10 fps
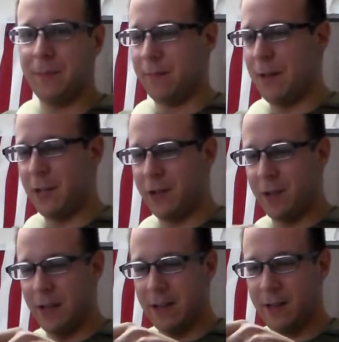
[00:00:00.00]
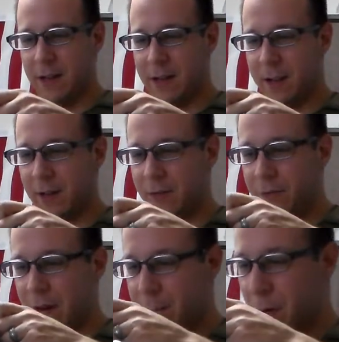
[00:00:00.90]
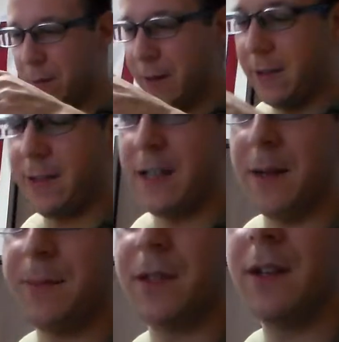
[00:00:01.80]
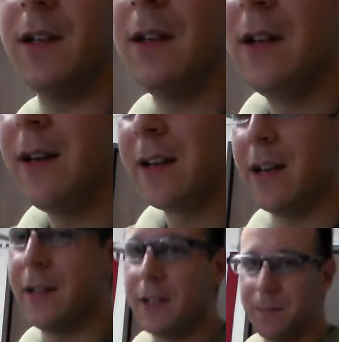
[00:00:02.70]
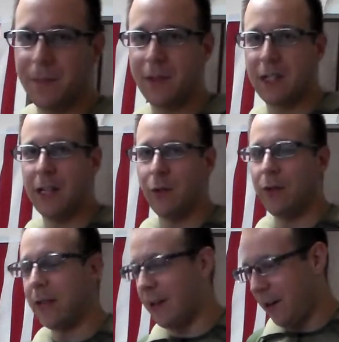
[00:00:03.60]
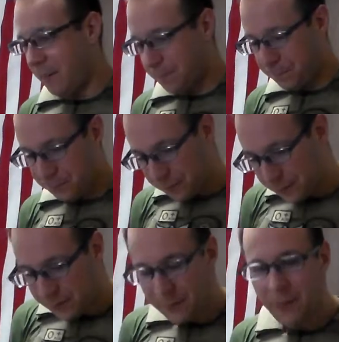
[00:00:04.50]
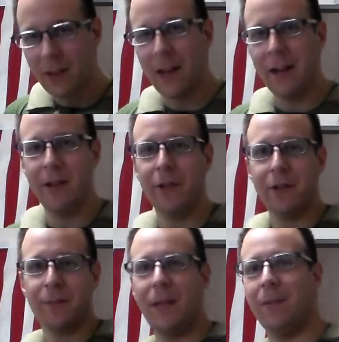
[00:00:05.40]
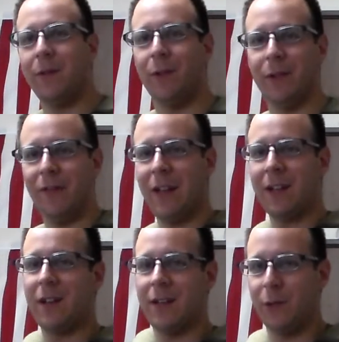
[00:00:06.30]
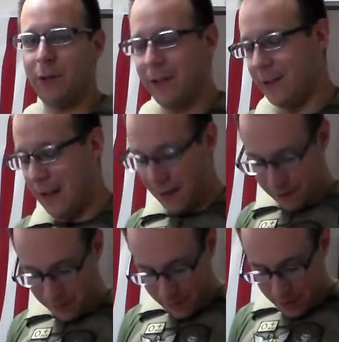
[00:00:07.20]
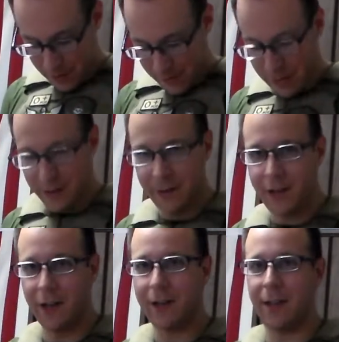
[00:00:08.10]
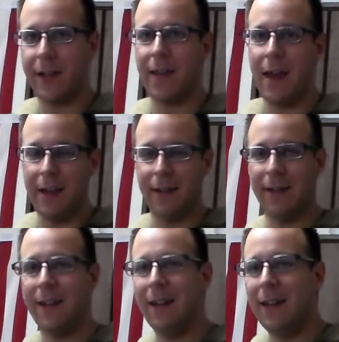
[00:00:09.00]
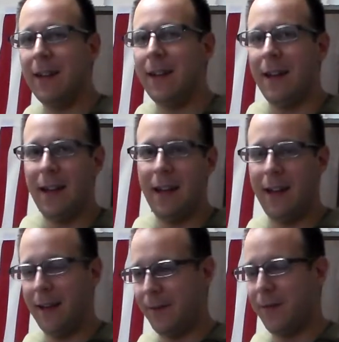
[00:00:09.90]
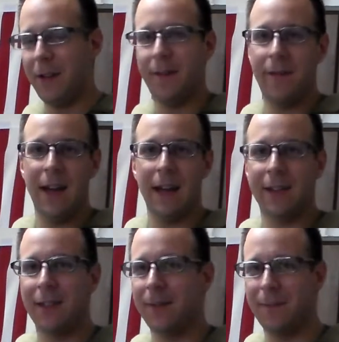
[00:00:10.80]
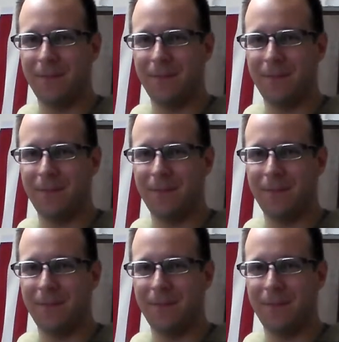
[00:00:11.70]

to make sure that they're not gonna rip open at the seams, because Condor gear, I know there's people who will defend Condor to the death, but you give it tugs like that, and fun fact,